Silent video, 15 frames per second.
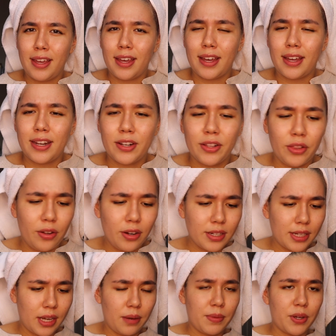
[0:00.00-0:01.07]
And a long
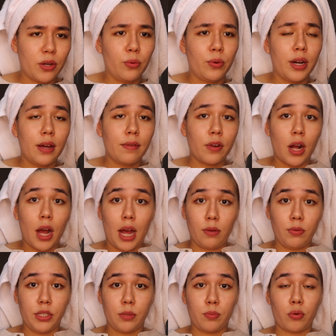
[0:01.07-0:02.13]
time ago, whenever I
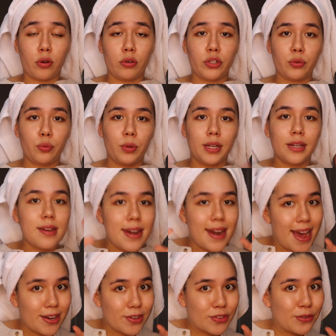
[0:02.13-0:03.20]
was approached with
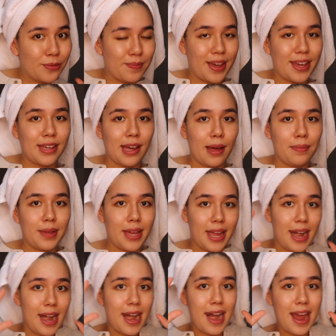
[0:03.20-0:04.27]
natural makeup
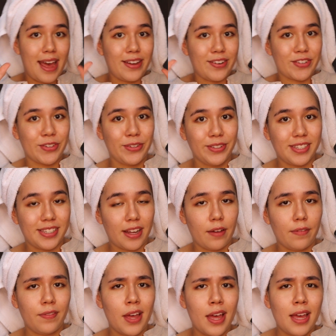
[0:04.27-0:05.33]
and natural stuff,